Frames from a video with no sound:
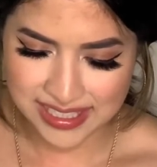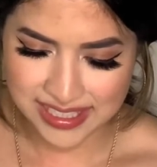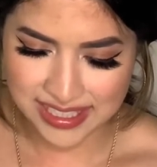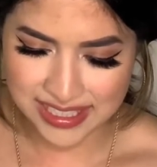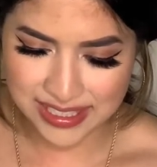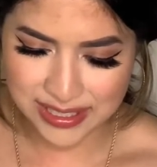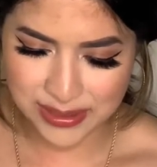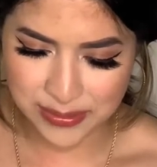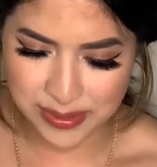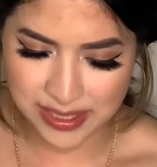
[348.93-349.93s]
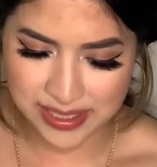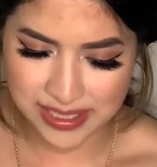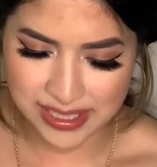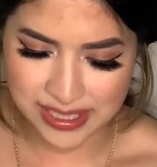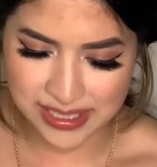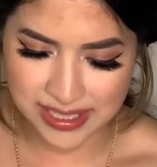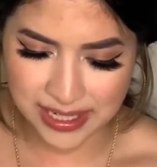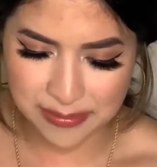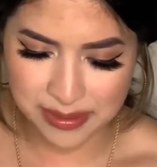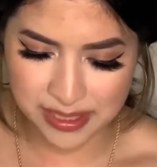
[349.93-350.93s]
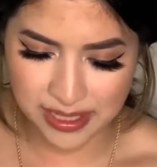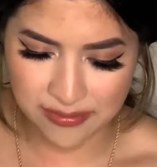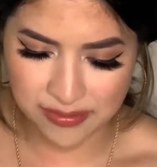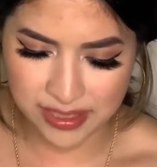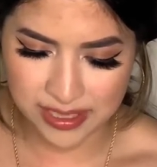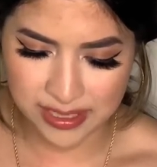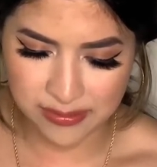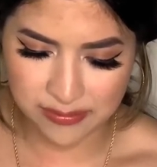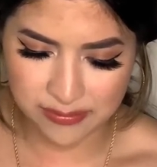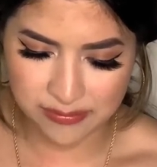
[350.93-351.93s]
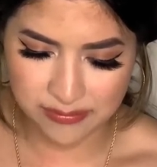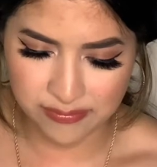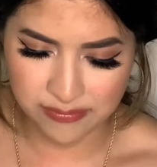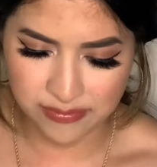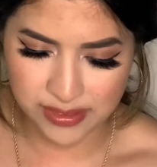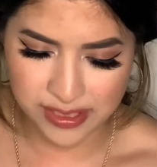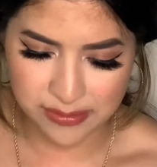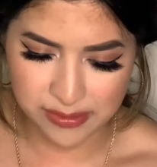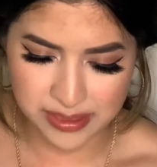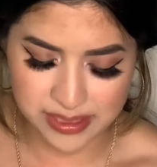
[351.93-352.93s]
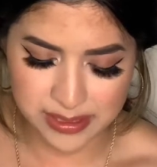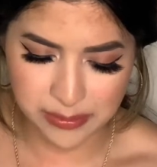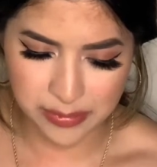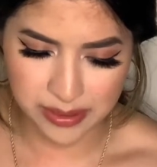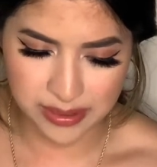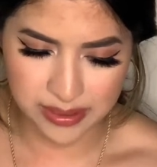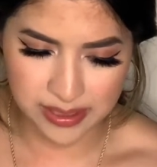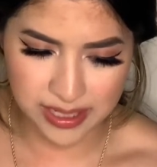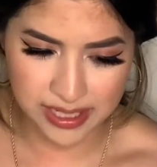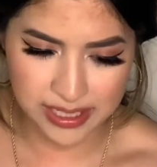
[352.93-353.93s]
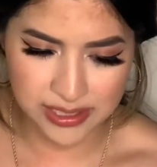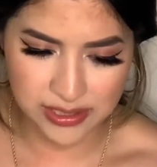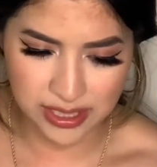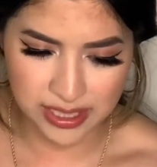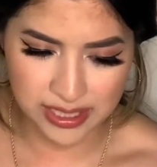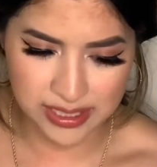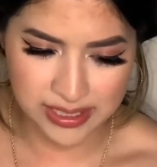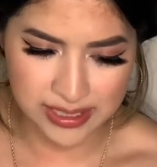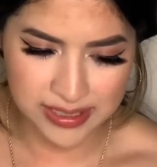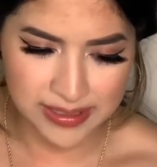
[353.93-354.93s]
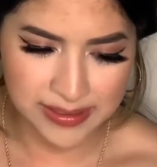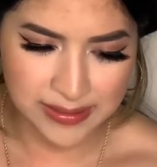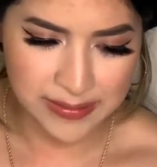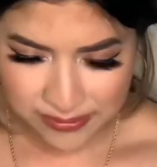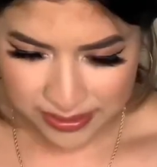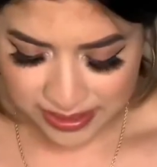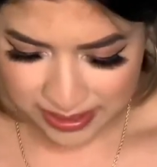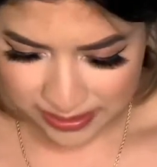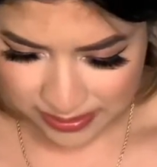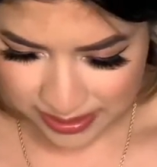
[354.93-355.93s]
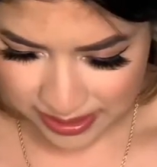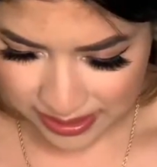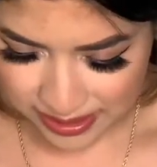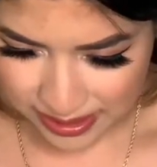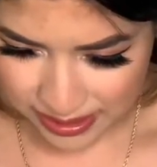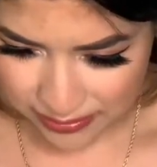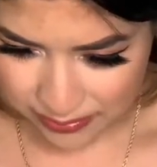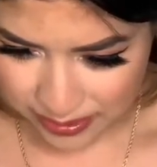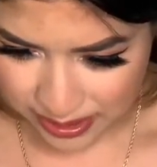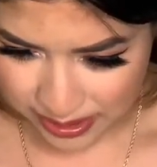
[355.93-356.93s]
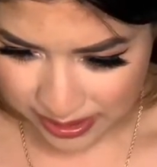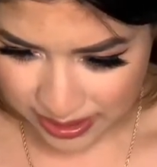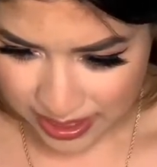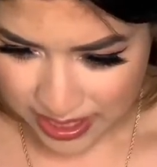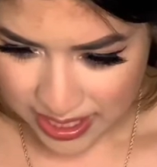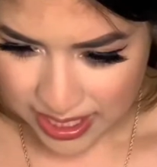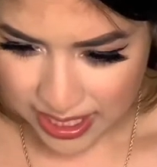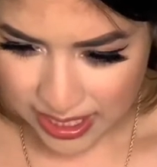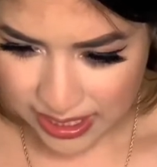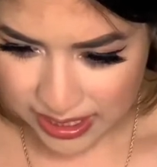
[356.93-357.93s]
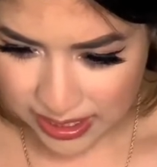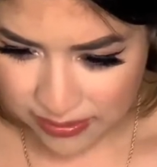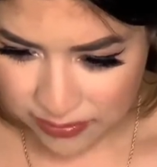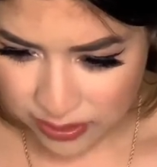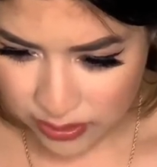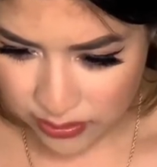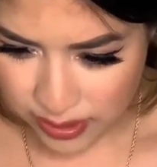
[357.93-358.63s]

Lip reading: I swear, guys. Like, I really can't find any funny ones, but I can try. What does this one say? I can't even read it. I love you